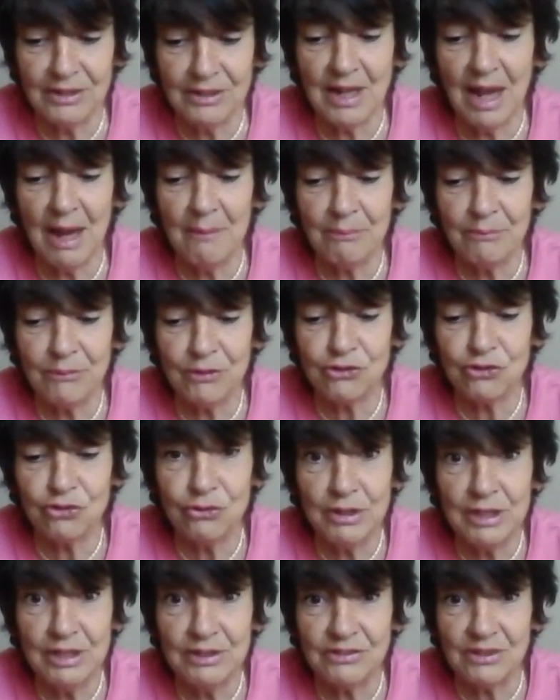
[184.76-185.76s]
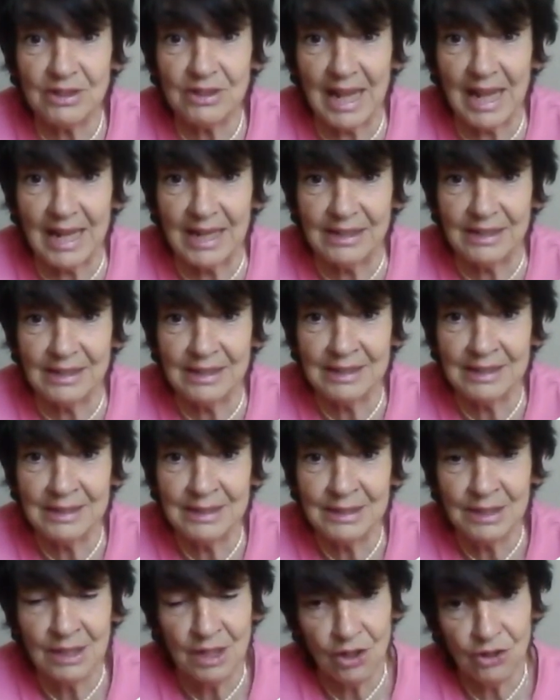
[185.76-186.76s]
and up the trees again,
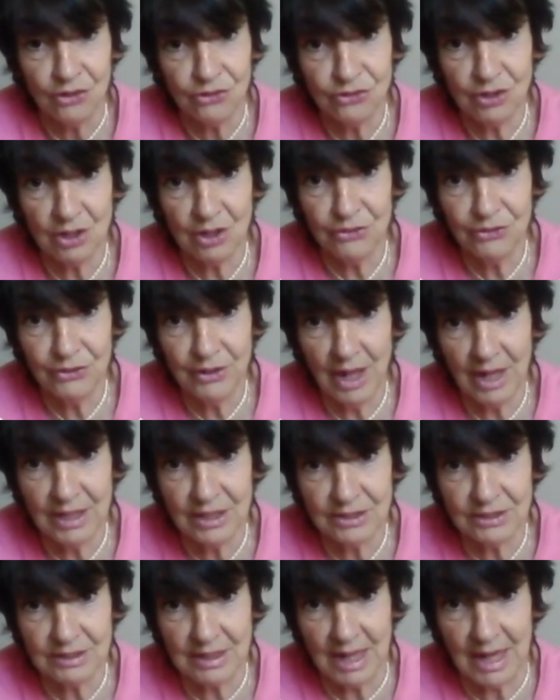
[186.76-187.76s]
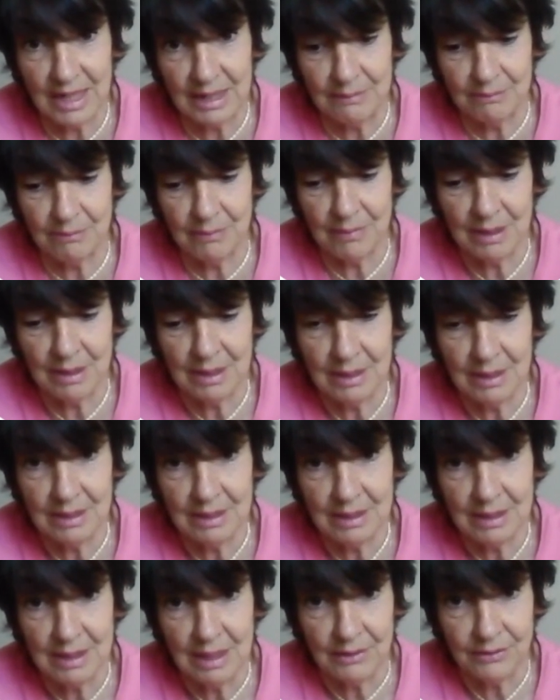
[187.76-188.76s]
till night came.
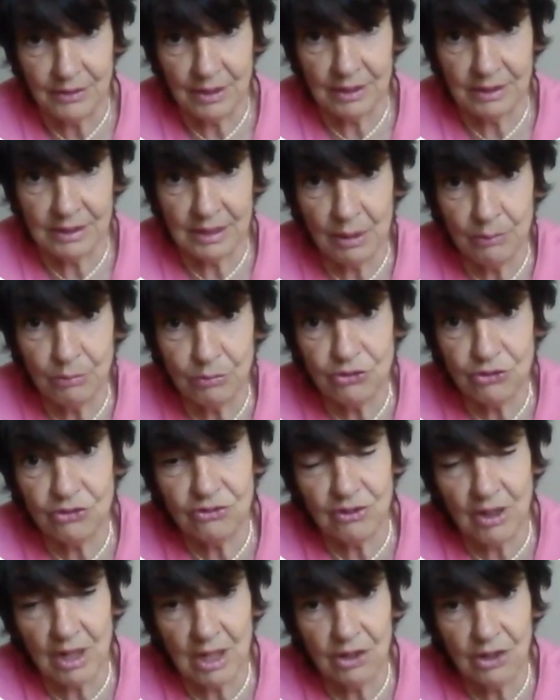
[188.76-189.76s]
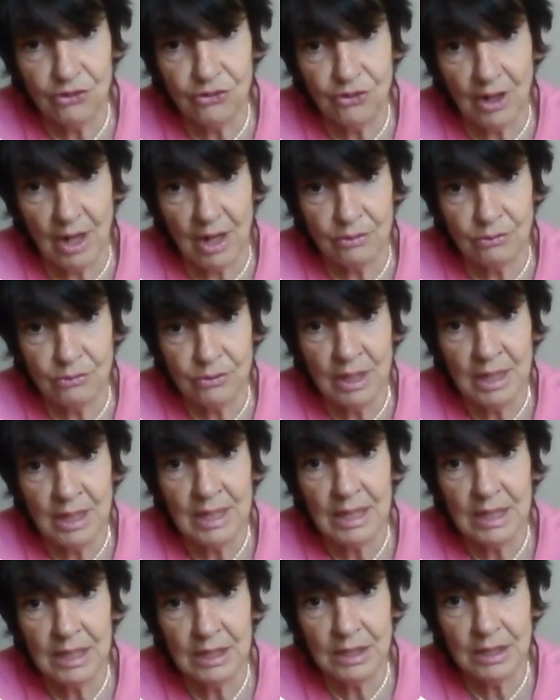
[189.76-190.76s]
Then they would settle down
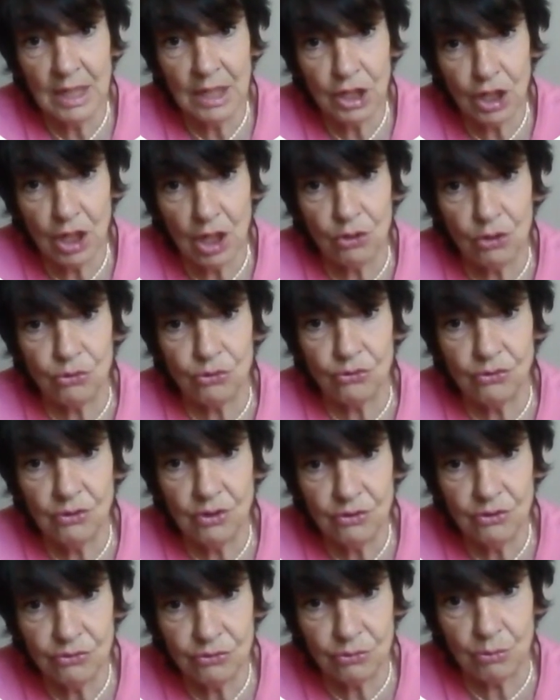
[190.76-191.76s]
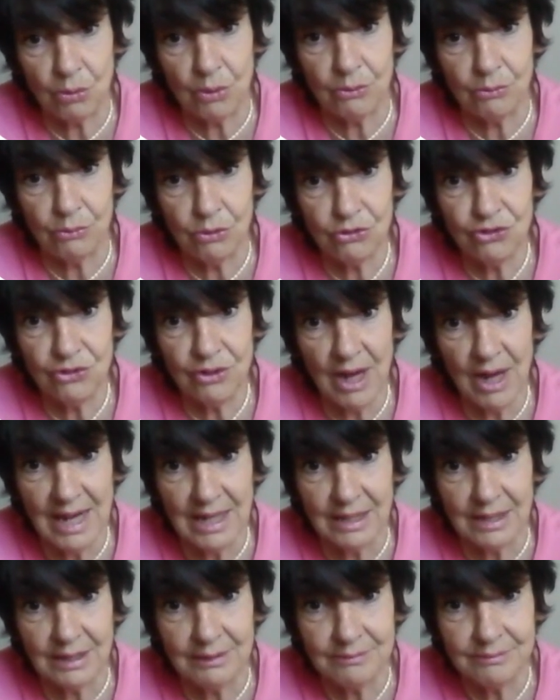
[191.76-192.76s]
in their cosy squirrel
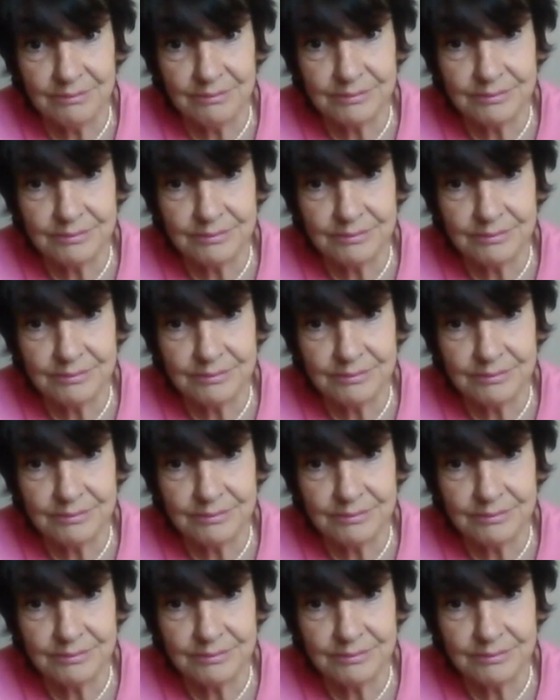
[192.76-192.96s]
den.